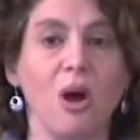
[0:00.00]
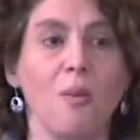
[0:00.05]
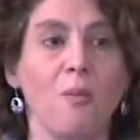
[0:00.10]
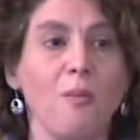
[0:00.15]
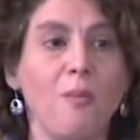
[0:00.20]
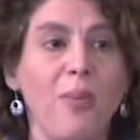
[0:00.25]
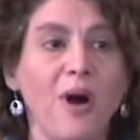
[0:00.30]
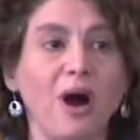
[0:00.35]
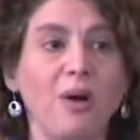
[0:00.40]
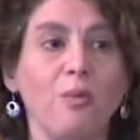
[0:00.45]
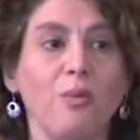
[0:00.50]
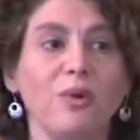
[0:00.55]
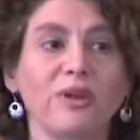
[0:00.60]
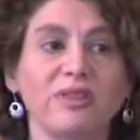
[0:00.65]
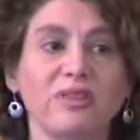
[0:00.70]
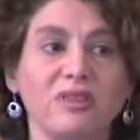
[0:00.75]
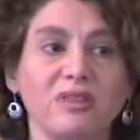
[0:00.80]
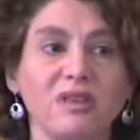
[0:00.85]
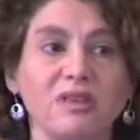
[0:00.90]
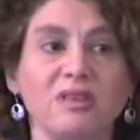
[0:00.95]
But
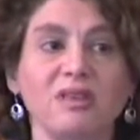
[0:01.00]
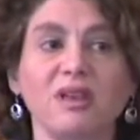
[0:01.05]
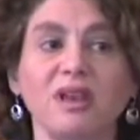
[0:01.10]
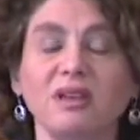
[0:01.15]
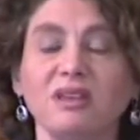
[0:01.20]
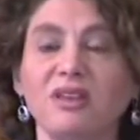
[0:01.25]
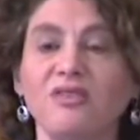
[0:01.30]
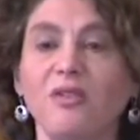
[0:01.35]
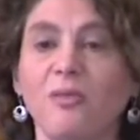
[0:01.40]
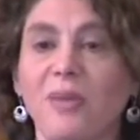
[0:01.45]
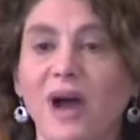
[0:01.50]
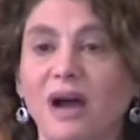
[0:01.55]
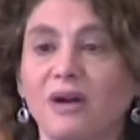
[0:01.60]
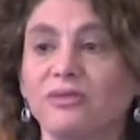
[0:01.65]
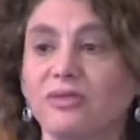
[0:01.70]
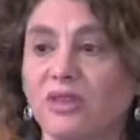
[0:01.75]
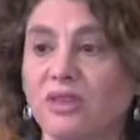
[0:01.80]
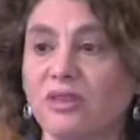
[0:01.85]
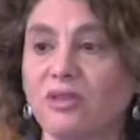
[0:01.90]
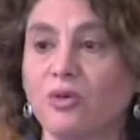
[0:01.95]
what's distinctive
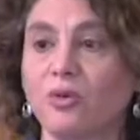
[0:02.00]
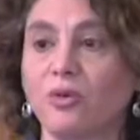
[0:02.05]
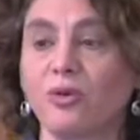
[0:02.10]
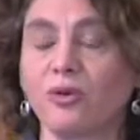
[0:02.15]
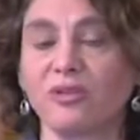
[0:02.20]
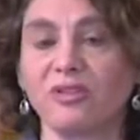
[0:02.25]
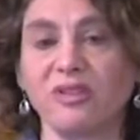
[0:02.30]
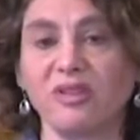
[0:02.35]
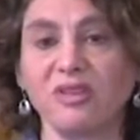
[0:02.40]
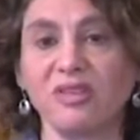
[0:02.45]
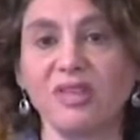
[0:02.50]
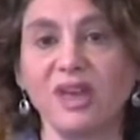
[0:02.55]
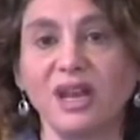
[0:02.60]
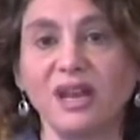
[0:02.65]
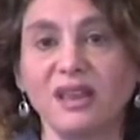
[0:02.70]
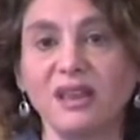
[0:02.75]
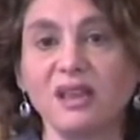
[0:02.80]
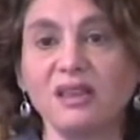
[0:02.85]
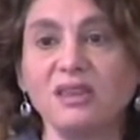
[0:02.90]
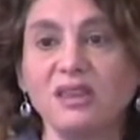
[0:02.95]
about this course is that
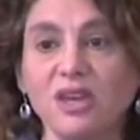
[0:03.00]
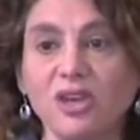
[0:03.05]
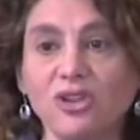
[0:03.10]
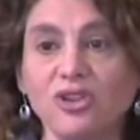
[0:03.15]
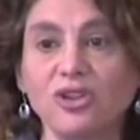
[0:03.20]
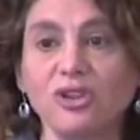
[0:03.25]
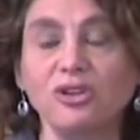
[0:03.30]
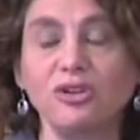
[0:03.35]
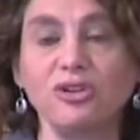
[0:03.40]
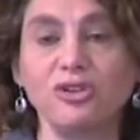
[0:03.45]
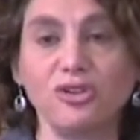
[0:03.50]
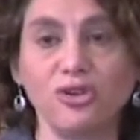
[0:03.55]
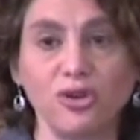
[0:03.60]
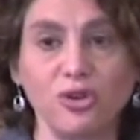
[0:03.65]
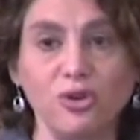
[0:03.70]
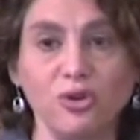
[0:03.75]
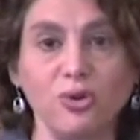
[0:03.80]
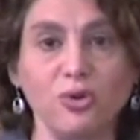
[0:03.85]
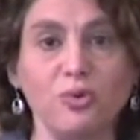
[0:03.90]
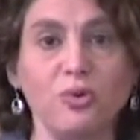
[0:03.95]
in addition
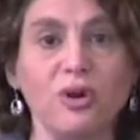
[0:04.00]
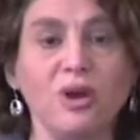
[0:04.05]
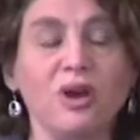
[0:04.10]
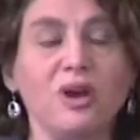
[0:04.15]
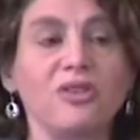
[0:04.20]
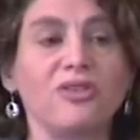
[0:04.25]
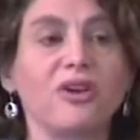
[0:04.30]
to